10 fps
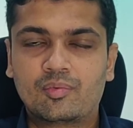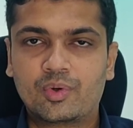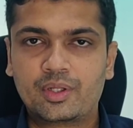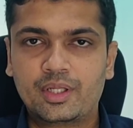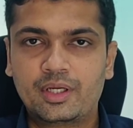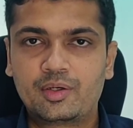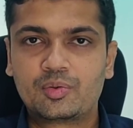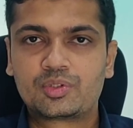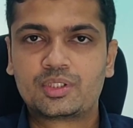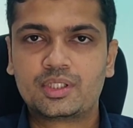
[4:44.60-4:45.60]
we need
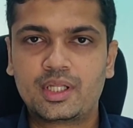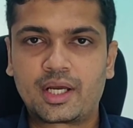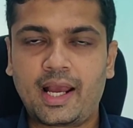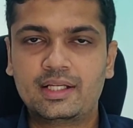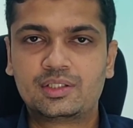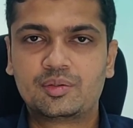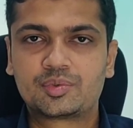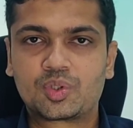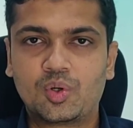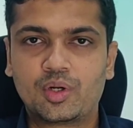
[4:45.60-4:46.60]
to see the calcium
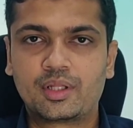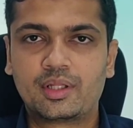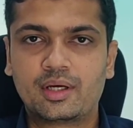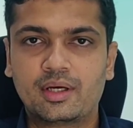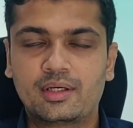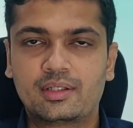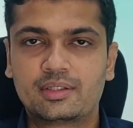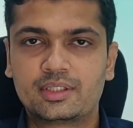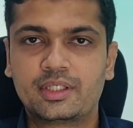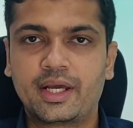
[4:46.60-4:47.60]
score in the
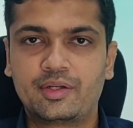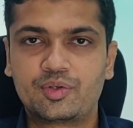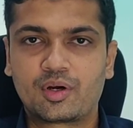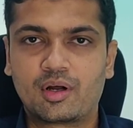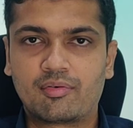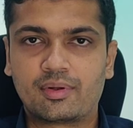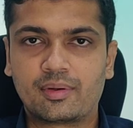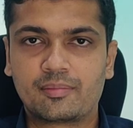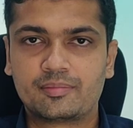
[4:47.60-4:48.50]
CT angiography.